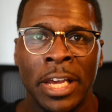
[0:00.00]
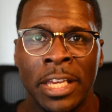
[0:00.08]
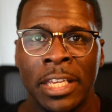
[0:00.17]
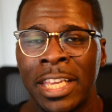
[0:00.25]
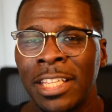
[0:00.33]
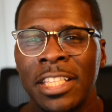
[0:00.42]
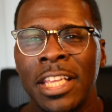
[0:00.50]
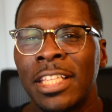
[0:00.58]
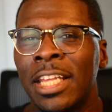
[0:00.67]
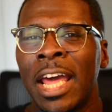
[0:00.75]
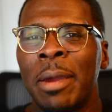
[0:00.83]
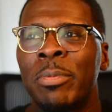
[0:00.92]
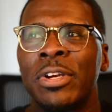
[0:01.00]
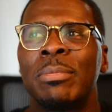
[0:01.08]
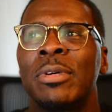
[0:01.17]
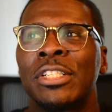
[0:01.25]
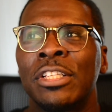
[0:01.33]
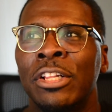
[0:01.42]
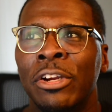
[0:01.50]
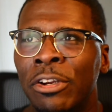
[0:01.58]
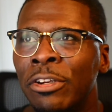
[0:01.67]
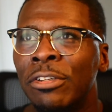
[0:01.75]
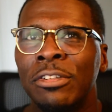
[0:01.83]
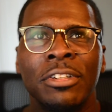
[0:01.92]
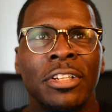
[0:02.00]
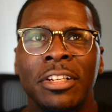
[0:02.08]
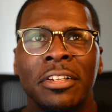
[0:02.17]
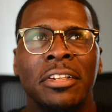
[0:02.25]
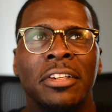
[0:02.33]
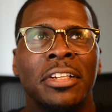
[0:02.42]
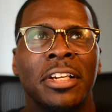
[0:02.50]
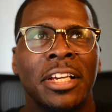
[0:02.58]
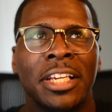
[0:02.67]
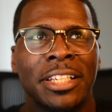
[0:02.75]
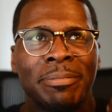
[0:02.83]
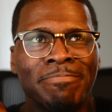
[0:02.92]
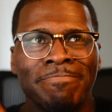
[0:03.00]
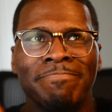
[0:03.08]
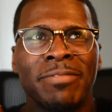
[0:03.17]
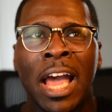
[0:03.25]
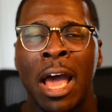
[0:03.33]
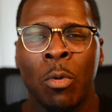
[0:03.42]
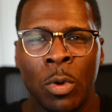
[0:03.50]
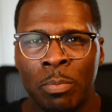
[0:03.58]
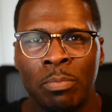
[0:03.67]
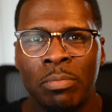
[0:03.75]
anything that I pretty much learned. I will,